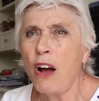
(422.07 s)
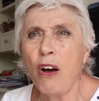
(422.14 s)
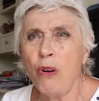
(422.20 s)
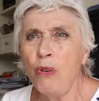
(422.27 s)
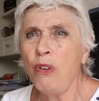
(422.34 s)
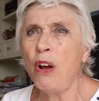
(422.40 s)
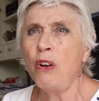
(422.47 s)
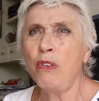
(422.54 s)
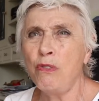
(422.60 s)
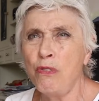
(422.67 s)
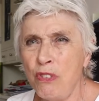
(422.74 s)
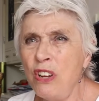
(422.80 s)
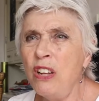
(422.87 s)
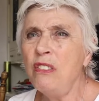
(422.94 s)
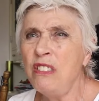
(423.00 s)
a whole load of
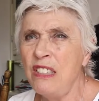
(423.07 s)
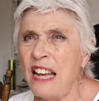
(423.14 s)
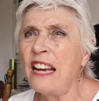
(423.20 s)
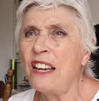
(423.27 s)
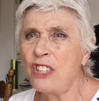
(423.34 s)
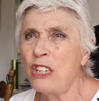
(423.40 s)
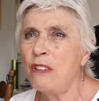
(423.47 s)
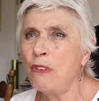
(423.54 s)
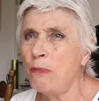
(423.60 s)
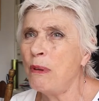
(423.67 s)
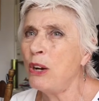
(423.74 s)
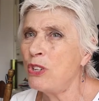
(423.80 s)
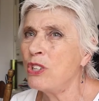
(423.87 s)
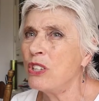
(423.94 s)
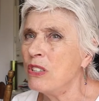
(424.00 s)
real negative
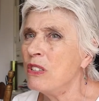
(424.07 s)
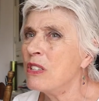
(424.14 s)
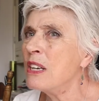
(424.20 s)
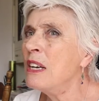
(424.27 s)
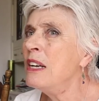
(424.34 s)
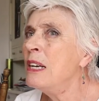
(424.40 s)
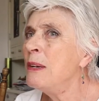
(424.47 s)
emotions.